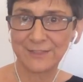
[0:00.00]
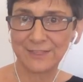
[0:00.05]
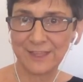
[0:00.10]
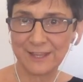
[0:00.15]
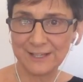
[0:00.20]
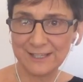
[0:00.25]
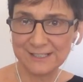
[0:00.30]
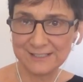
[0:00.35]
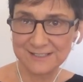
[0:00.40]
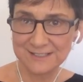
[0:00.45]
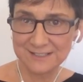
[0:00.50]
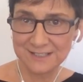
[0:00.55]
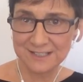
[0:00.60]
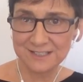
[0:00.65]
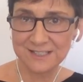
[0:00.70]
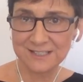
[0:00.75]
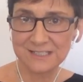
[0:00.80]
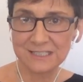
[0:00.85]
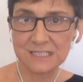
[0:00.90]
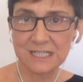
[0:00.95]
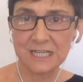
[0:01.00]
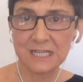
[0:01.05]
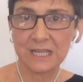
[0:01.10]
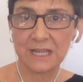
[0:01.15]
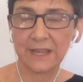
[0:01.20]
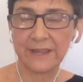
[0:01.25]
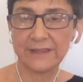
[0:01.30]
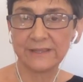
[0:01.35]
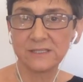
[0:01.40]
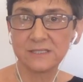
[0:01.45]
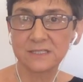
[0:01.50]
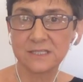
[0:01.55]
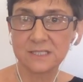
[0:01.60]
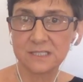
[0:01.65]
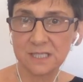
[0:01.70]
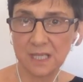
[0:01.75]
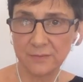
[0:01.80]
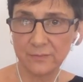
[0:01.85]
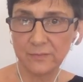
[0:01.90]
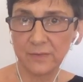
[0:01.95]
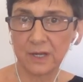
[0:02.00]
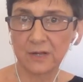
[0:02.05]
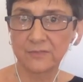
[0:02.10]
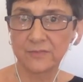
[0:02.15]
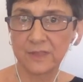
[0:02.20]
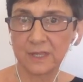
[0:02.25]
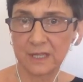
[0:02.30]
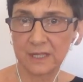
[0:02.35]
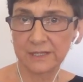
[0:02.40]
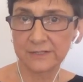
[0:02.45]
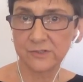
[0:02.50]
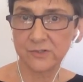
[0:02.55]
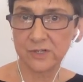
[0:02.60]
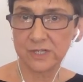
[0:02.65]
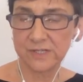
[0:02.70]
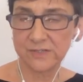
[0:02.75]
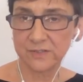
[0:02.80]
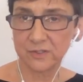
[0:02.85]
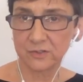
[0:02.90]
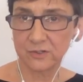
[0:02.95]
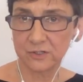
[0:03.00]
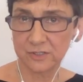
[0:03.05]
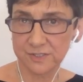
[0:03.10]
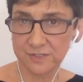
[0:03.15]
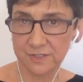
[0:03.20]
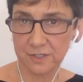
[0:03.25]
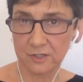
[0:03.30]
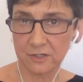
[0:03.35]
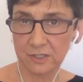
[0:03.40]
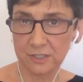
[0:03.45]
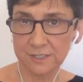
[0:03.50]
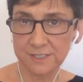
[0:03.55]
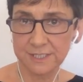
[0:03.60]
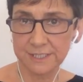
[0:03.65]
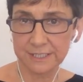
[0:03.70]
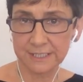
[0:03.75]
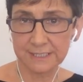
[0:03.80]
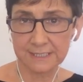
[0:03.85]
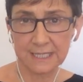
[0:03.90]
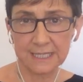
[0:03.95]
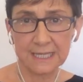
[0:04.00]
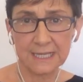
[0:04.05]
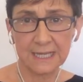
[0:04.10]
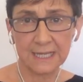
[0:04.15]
that exist in some of the countries across the continent.